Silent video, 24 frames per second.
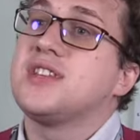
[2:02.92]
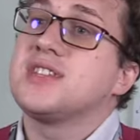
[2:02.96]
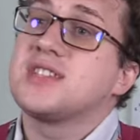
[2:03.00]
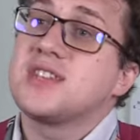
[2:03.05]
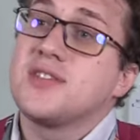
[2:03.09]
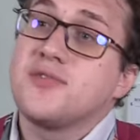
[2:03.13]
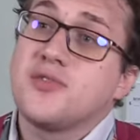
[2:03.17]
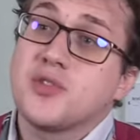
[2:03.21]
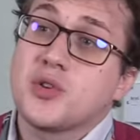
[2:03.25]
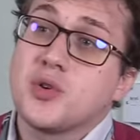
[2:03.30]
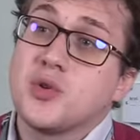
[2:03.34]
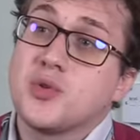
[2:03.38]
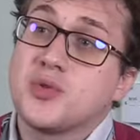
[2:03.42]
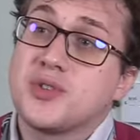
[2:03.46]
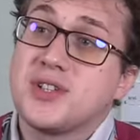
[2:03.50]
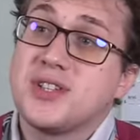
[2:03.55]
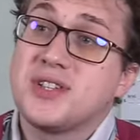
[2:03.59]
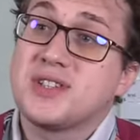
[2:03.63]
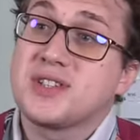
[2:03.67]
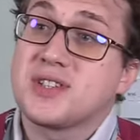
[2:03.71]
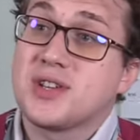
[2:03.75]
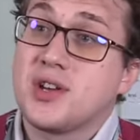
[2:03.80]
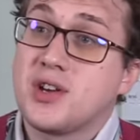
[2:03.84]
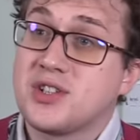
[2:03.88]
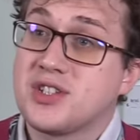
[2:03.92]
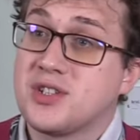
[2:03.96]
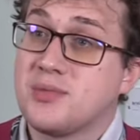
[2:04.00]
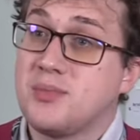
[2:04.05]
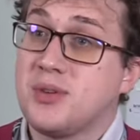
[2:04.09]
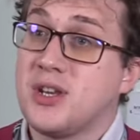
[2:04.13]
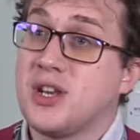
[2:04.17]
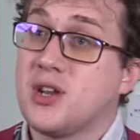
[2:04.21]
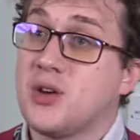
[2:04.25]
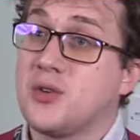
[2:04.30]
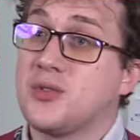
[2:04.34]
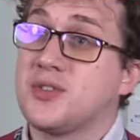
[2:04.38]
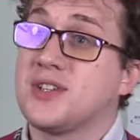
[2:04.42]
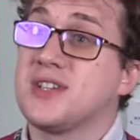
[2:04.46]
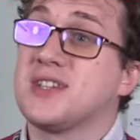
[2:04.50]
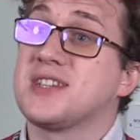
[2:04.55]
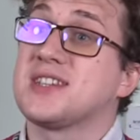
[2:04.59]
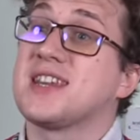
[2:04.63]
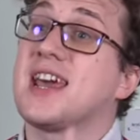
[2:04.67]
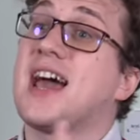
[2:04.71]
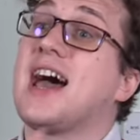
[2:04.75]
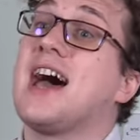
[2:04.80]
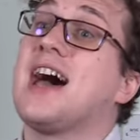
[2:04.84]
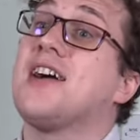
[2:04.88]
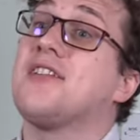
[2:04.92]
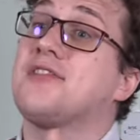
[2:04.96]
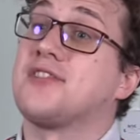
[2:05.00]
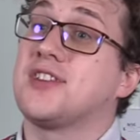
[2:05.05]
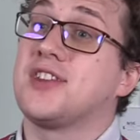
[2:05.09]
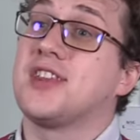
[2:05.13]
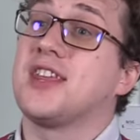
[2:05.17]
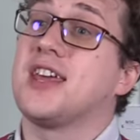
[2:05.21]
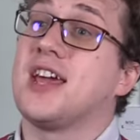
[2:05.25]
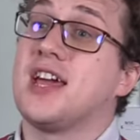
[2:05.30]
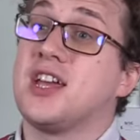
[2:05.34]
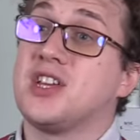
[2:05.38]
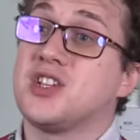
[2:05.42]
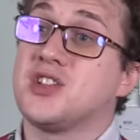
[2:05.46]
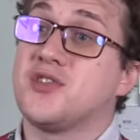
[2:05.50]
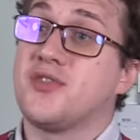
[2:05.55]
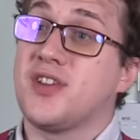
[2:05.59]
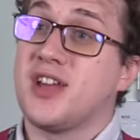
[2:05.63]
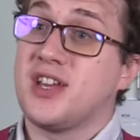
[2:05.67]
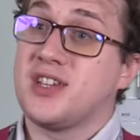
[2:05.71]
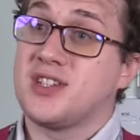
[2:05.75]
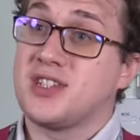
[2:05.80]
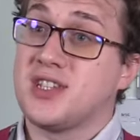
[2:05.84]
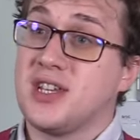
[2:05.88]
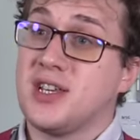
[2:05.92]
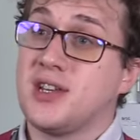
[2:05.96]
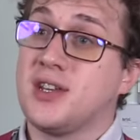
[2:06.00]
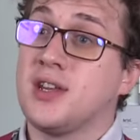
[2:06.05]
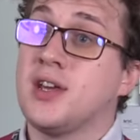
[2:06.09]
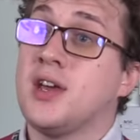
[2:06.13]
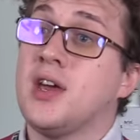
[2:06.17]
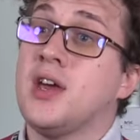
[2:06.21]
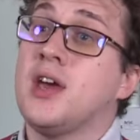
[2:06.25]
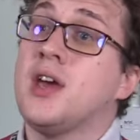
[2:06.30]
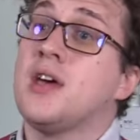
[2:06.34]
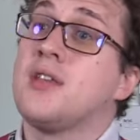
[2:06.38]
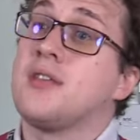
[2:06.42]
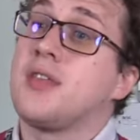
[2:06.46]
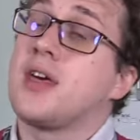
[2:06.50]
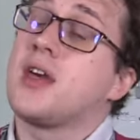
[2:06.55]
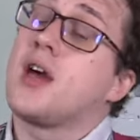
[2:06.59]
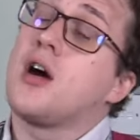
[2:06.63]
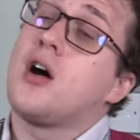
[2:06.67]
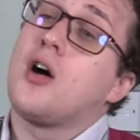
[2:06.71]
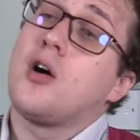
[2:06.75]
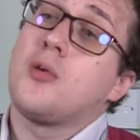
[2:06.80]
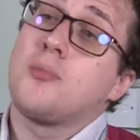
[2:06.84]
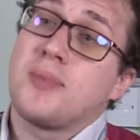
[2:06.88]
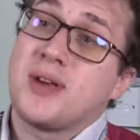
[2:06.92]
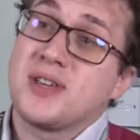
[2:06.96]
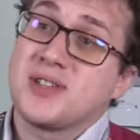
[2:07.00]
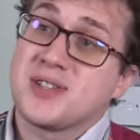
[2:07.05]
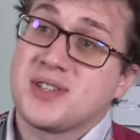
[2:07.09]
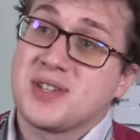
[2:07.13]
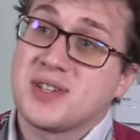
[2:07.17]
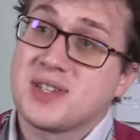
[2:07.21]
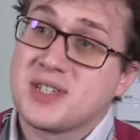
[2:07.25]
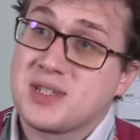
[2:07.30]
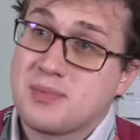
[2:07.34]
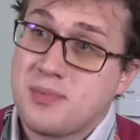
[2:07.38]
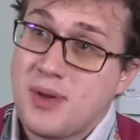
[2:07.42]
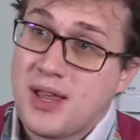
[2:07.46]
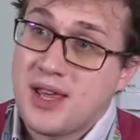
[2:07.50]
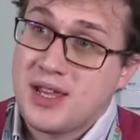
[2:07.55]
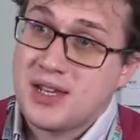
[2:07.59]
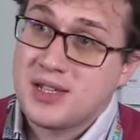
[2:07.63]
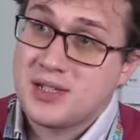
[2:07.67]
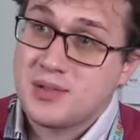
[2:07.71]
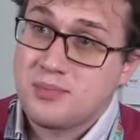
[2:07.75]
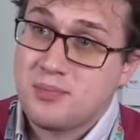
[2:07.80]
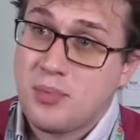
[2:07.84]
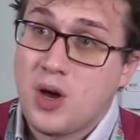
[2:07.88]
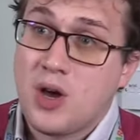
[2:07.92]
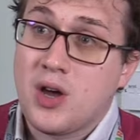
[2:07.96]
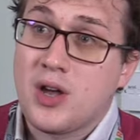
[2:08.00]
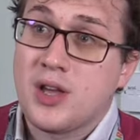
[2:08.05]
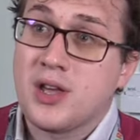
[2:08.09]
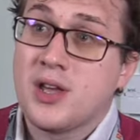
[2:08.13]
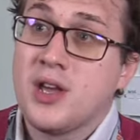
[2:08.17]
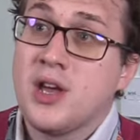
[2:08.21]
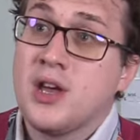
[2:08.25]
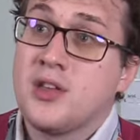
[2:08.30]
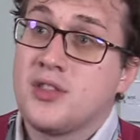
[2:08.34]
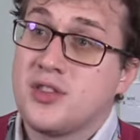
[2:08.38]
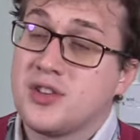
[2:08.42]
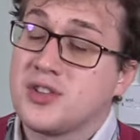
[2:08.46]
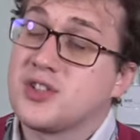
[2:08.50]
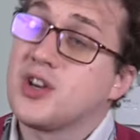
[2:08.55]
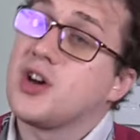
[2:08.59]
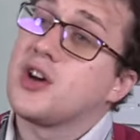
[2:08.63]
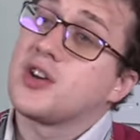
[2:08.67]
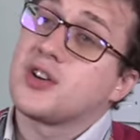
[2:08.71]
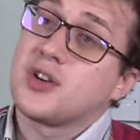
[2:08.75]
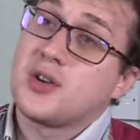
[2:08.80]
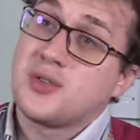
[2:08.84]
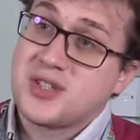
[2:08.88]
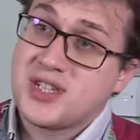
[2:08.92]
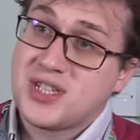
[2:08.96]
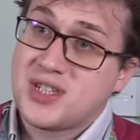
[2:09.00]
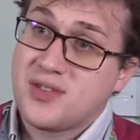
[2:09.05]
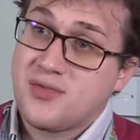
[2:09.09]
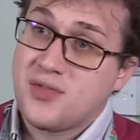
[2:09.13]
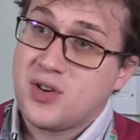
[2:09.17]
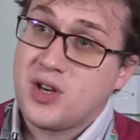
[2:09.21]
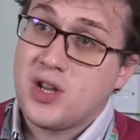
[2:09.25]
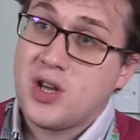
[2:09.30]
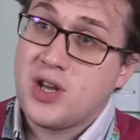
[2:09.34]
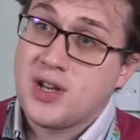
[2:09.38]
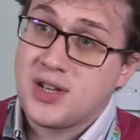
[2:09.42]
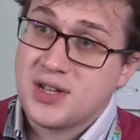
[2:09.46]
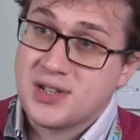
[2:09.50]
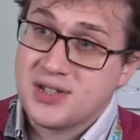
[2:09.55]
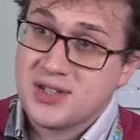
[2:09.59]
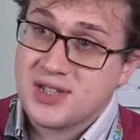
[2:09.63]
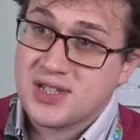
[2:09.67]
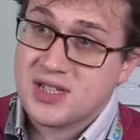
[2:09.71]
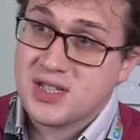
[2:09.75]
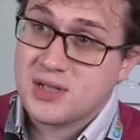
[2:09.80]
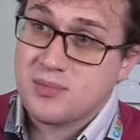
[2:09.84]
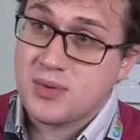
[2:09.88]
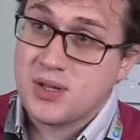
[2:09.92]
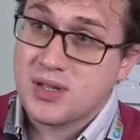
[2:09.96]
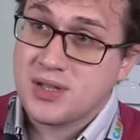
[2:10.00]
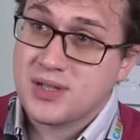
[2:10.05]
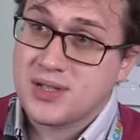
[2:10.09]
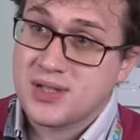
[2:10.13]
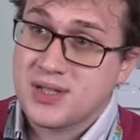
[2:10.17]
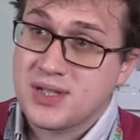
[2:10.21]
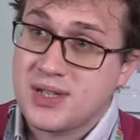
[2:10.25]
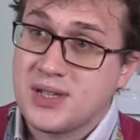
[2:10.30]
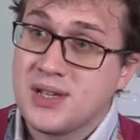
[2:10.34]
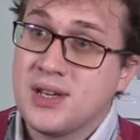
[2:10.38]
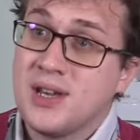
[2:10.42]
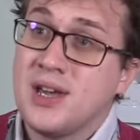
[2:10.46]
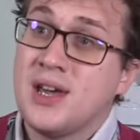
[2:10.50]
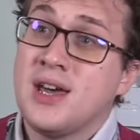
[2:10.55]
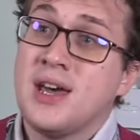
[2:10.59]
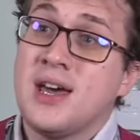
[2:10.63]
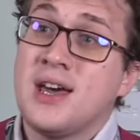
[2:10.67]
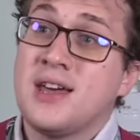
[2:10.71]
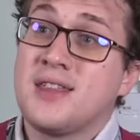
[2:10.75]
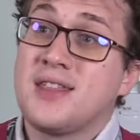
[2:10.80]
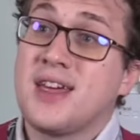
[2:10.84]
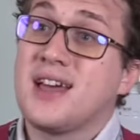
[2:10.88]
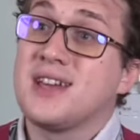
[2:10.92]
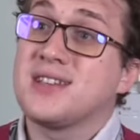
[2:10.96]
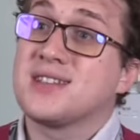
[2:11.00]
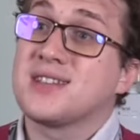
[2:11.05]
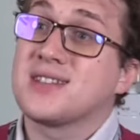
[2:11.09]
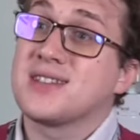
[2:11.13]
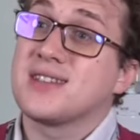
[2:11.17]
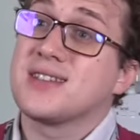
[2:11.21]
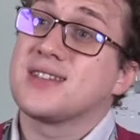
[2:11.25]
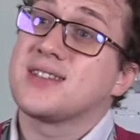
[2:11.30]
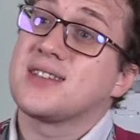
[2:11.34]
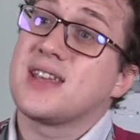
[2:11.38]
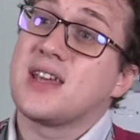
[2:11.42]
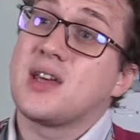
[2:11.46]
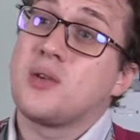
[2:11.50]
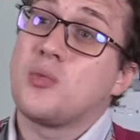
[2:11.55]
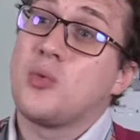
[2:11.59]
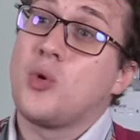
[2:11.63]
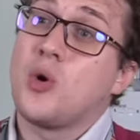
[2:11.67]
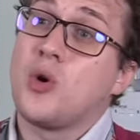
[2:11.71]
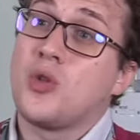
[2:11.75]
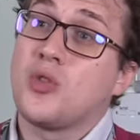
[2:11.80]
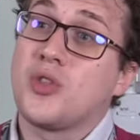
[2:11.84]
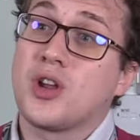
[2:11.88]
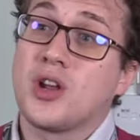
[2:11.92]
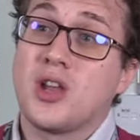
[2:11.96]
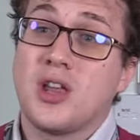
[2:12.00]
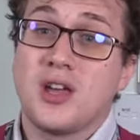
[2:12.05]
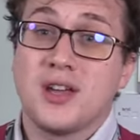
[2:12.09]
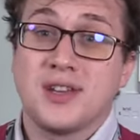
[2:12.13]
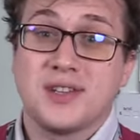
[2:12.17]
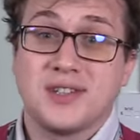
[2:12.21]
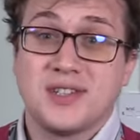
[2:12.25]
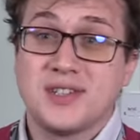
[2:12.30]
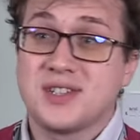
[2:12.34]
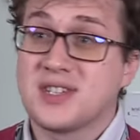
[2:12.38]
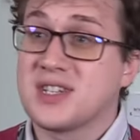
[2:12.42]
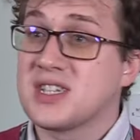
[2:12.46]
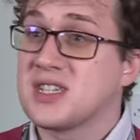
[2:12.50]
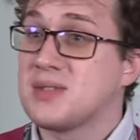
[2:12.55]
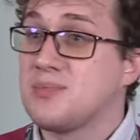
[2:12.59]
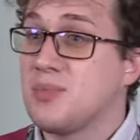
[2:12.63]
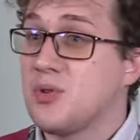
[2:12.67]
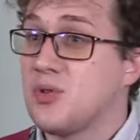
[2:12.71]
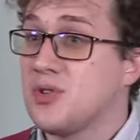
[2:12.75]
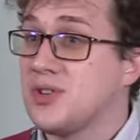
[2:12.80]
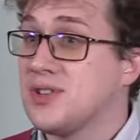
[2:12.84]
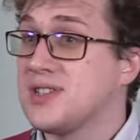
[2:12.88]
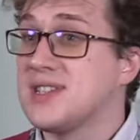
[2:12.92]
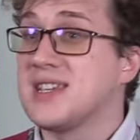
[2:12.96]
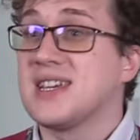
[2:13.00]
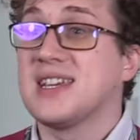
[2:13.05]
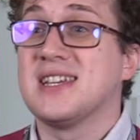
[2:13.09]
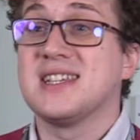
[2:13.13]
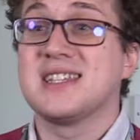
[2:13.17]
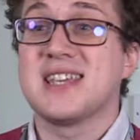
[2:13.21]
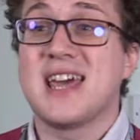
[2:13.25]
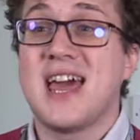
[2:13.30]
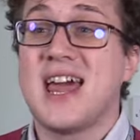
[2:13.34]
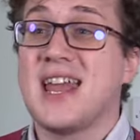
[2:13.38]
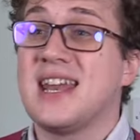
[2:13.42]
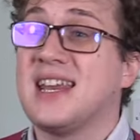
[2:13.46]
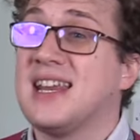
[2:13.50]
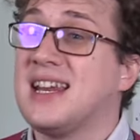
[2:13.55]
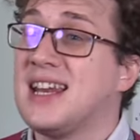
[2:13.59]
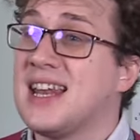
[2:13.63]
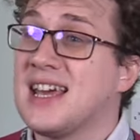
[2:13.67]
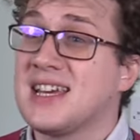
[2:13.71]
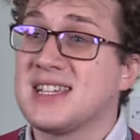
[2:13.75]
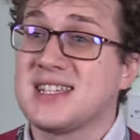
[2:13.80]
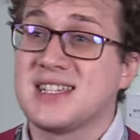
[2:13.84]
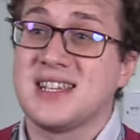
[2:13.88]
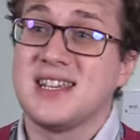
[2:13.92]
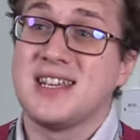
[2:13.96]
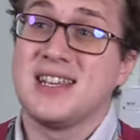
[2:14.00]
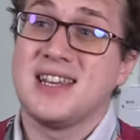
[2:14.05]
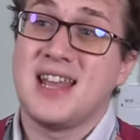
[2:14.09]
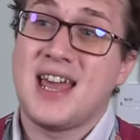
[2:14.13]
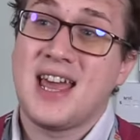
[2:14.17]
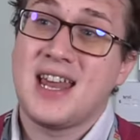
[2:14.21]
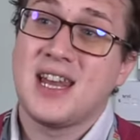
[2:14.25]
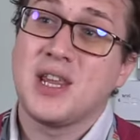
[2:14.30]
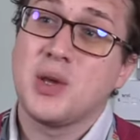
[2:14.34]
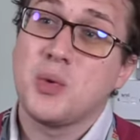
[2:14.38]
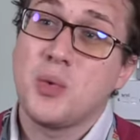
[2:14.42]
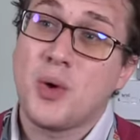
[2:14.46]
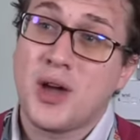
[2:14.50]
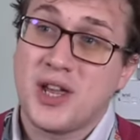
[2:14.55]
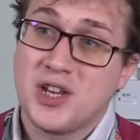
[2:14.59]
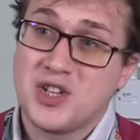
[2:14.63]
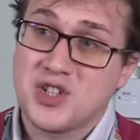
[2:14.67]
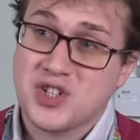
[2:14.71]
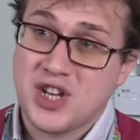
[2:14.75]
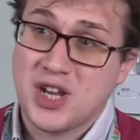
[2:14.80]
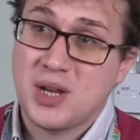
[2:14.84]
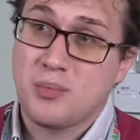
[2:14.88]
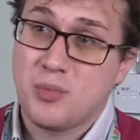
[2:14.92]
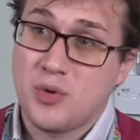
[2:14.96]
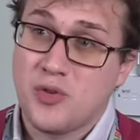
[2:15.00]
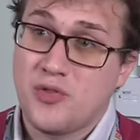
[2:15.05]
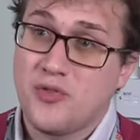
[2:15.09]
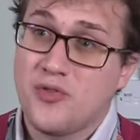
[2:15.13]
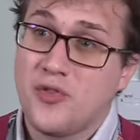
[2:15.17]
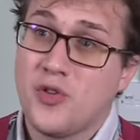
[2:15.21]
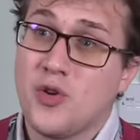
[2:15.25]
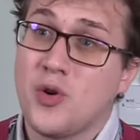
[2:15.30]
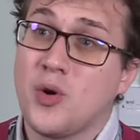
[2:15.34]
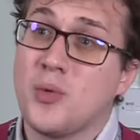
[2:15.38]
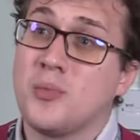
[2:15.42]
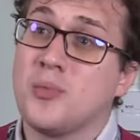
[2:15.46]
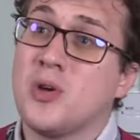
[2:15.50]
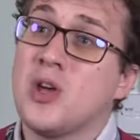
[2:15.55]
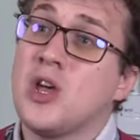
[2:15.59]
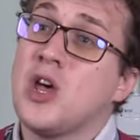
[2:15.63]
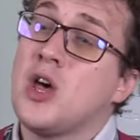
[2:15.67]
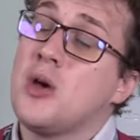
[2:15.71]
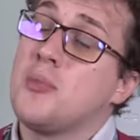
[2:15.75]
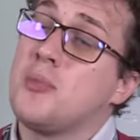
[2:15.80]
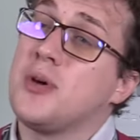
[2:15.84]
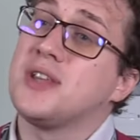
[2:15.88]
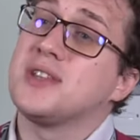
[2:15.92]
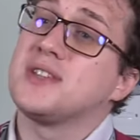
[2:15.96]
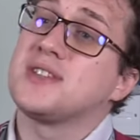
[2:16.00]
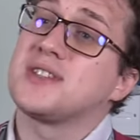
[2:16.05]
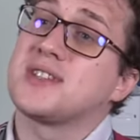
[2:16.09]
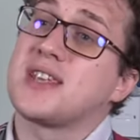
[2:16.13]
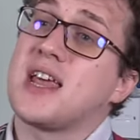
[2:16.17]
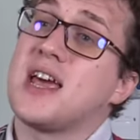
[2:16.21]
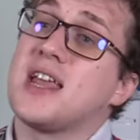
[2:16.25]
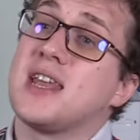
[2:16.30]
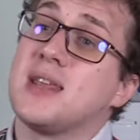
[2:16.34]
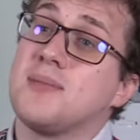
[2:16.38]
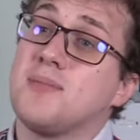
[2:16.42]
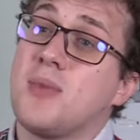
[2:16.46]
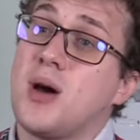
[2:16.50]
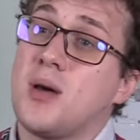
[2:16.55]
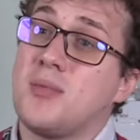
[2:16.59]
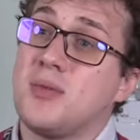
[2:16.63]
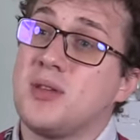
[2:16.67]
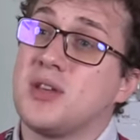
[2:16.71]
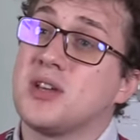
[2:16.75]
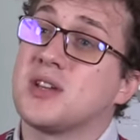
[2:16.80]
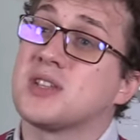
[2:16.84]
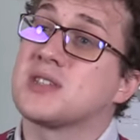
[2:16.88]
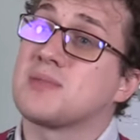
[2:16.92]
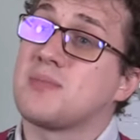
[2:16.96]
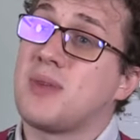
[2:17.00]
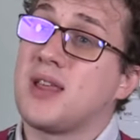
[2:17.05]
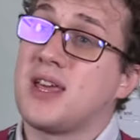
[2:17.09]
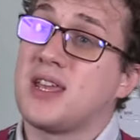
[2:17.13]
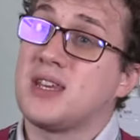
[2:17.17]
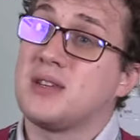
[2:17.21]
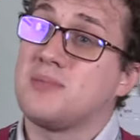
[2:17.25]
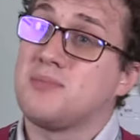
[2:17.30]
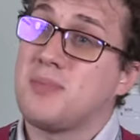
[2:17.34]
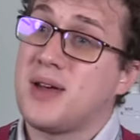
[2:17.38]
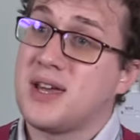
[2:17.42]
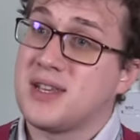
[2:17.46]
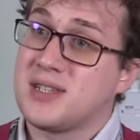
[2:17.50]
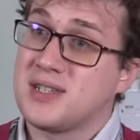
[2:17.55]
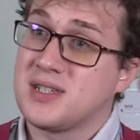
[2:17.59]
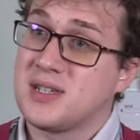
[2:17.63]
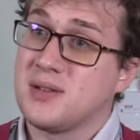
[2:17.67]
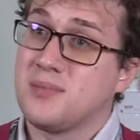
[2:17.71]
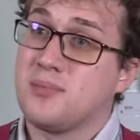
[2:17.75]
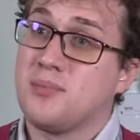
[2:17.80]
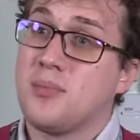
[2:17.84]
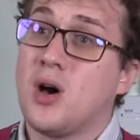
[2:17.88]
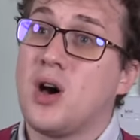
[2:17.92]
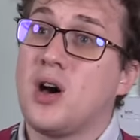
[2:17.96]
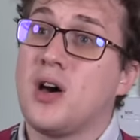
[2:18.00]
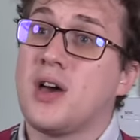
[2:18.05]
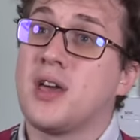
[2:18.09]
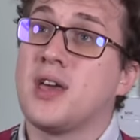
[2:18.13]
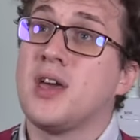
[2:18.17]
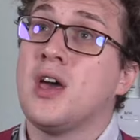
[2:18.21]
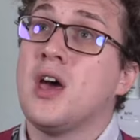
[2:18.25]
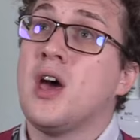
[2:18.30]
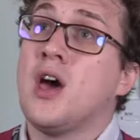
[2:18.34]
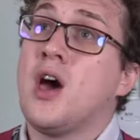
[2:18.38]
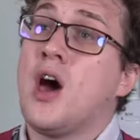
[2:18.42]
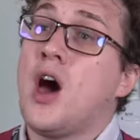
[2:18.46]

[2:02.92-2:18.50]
these difficulties start to be noticed after the age of 18, they aren't best explained by the diagnosis of a learning disability. That isn't to say what the client is experiencing is any lesser in any way, shape or form, but instead it might be explained better by